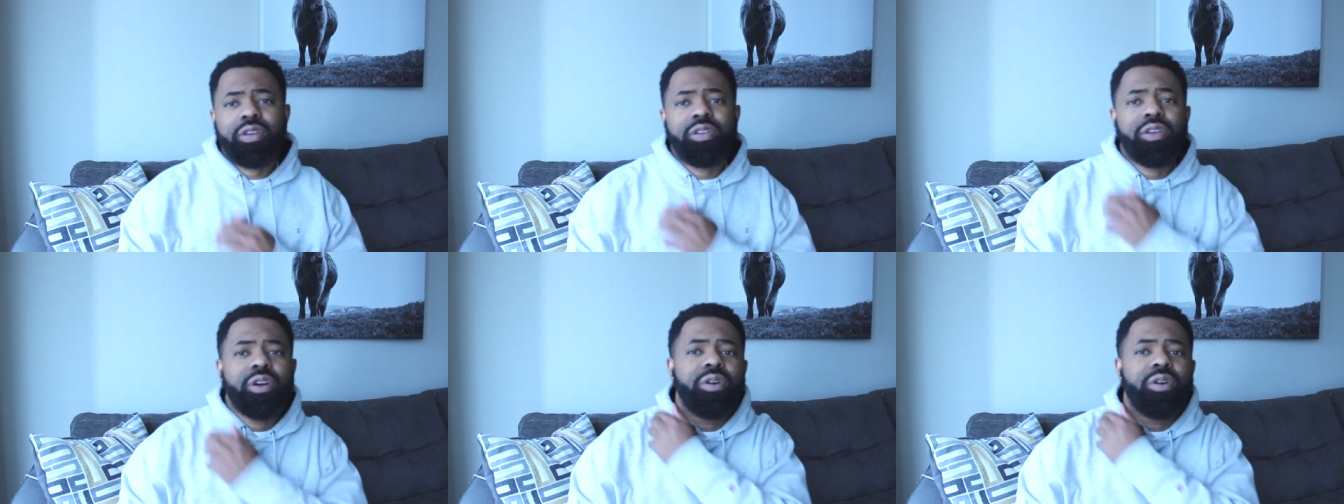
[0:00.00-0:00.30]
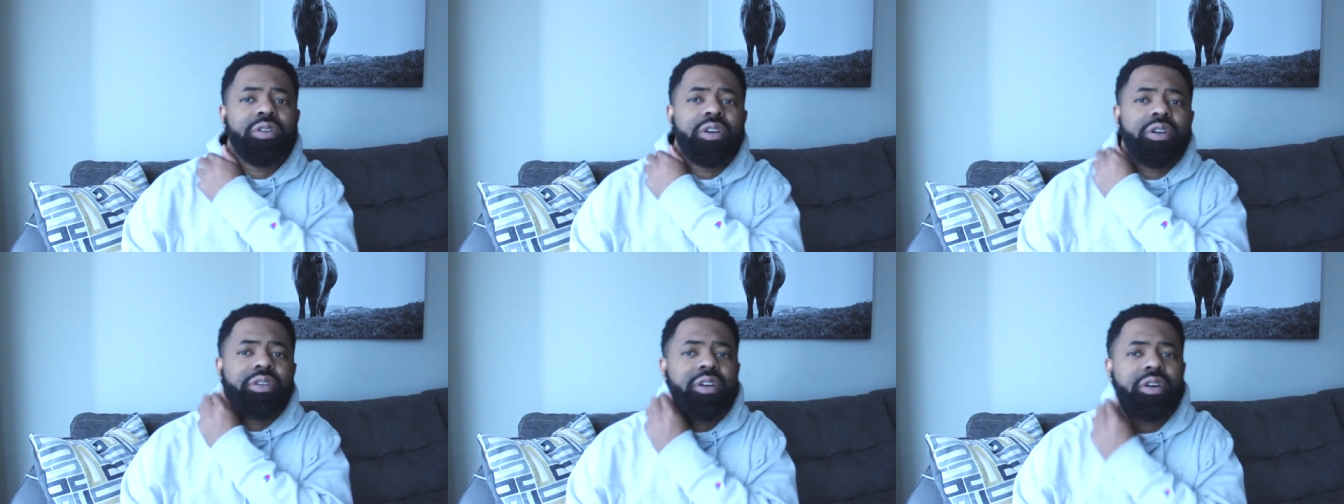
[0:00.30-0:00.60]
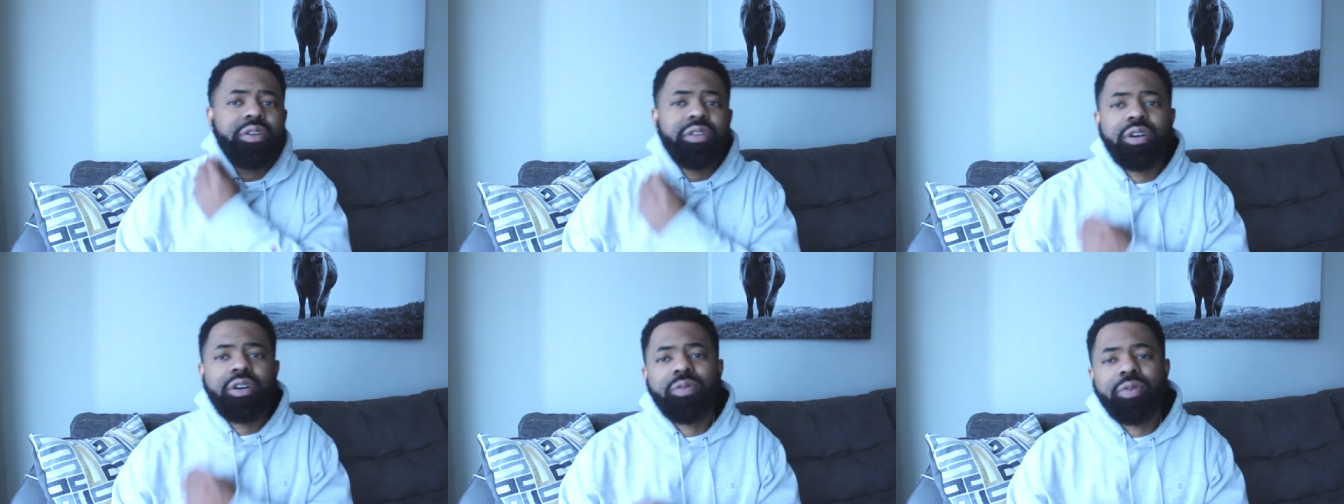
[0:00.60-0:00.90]

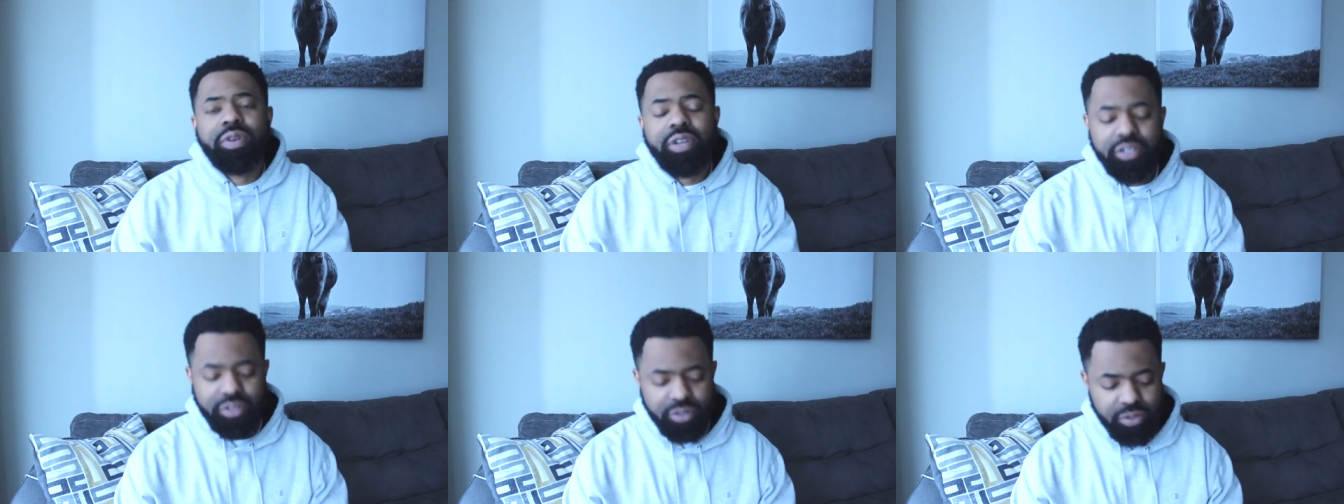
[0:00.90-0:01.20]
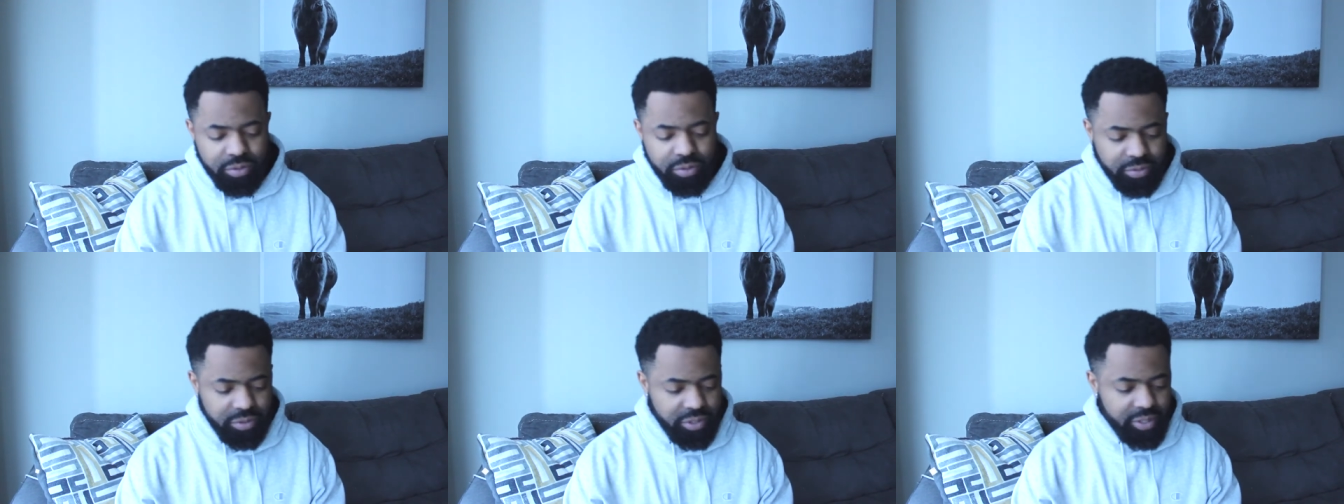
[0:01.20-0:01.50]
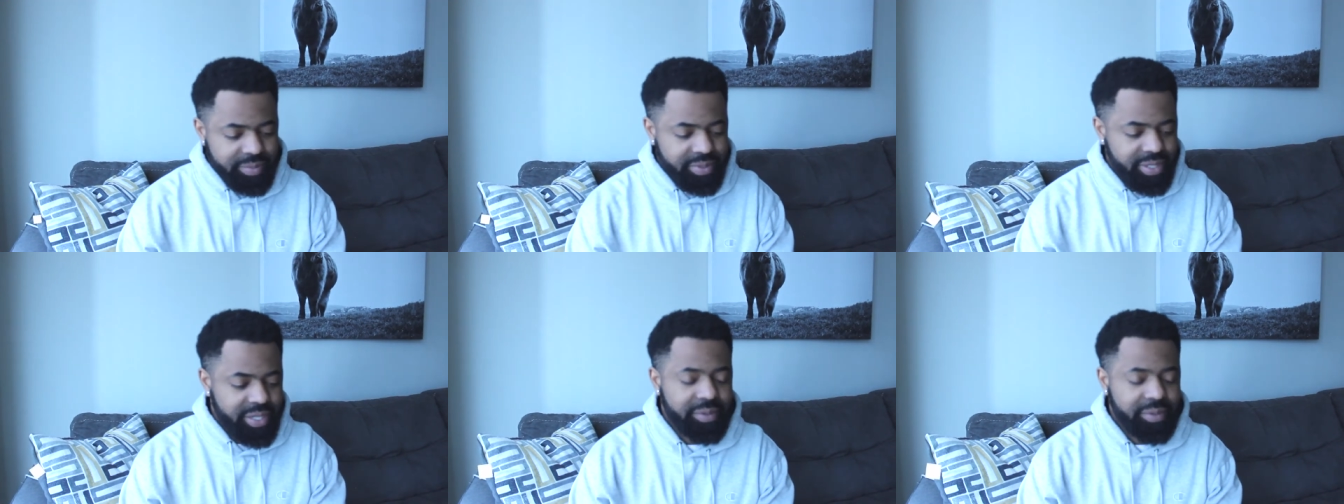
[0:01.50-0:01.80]
Yo, what it do? You know what
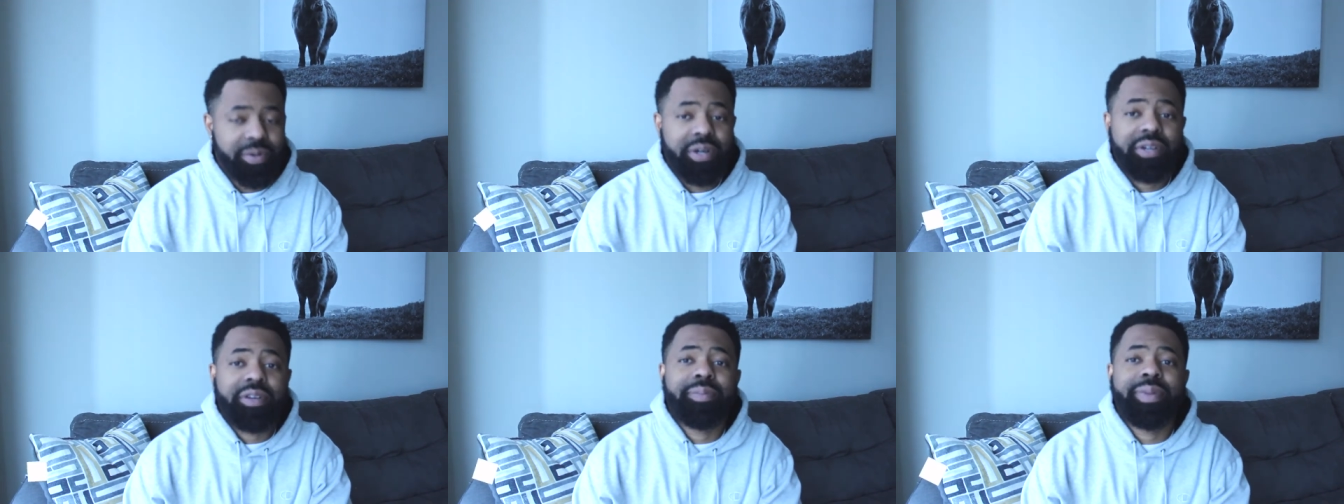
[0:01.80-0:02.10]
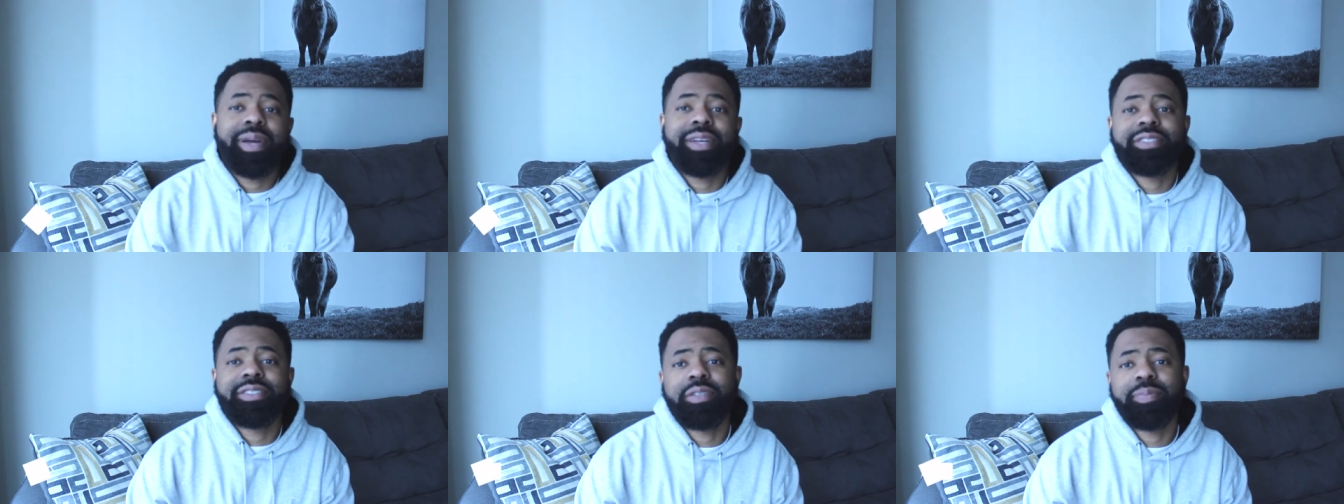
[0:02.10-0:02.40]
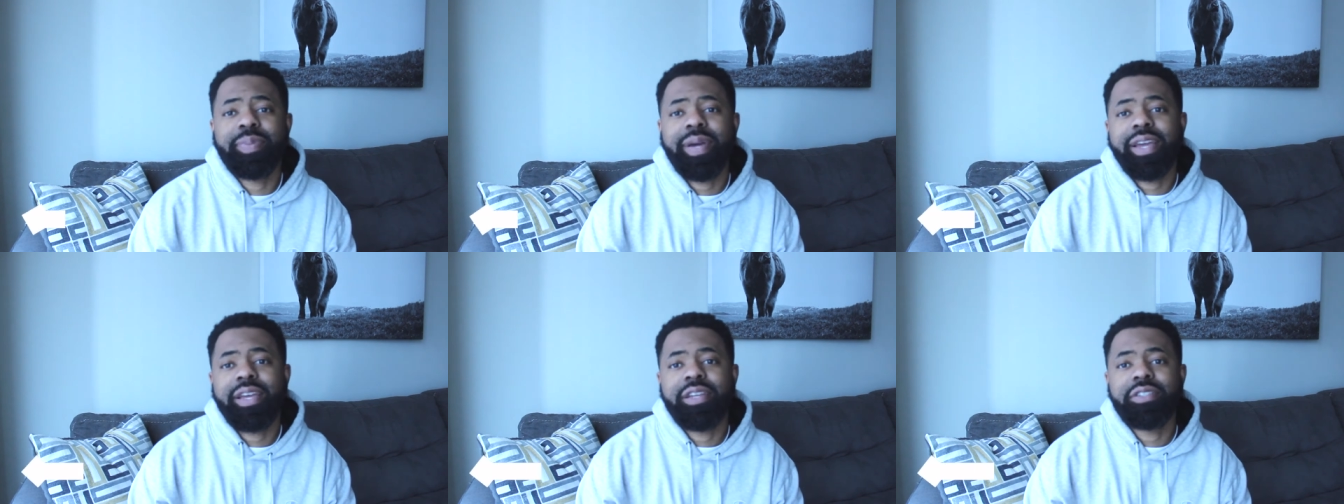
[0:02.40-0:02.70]
I'm saying? Welcome back to the
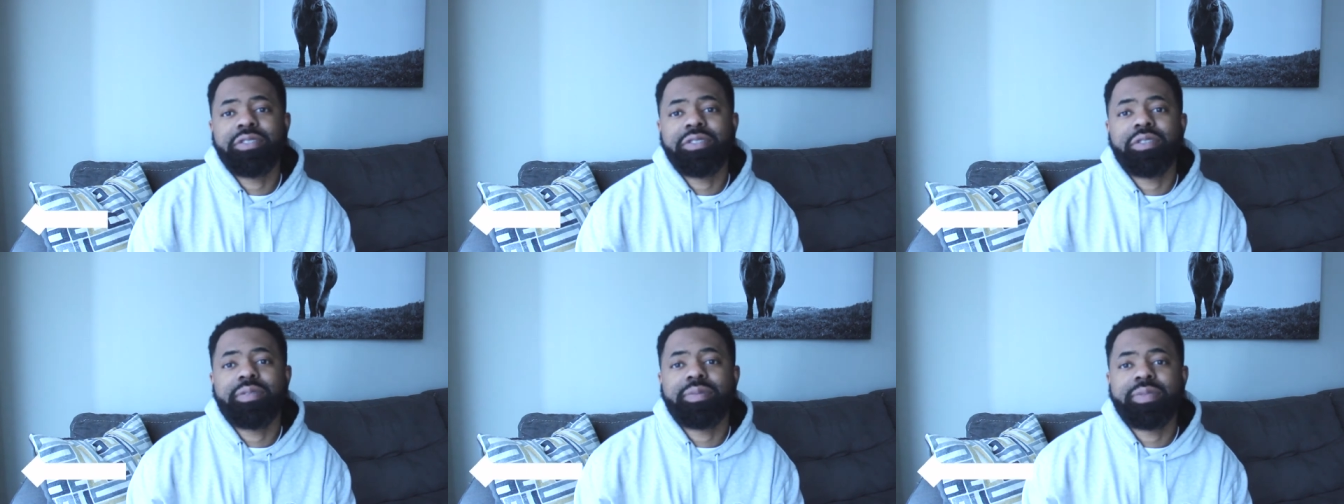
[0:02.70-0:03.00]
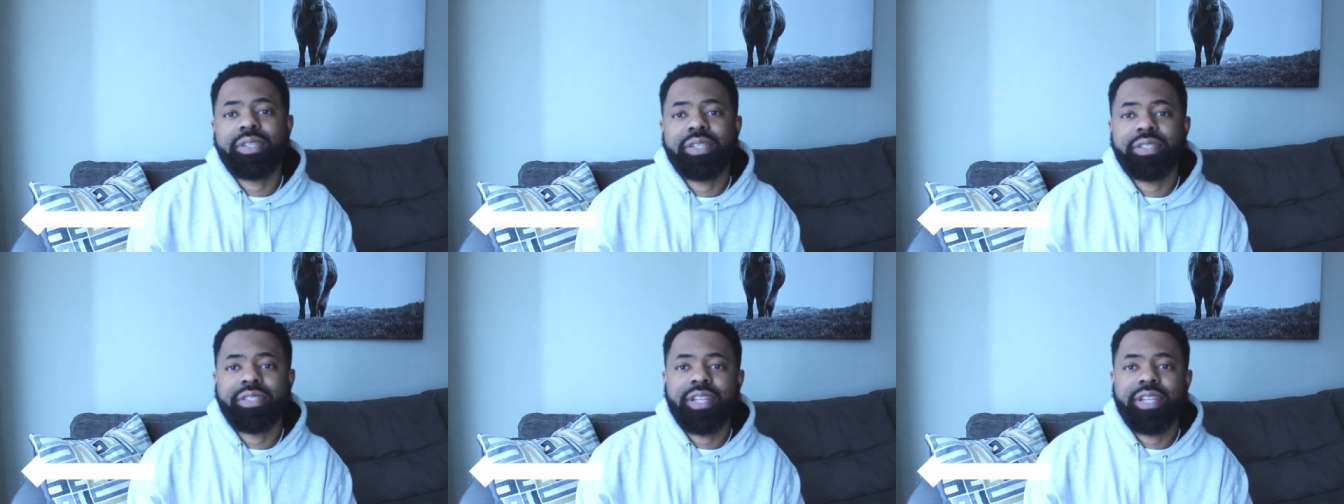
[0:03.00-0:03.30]
page, you know what I'm saying?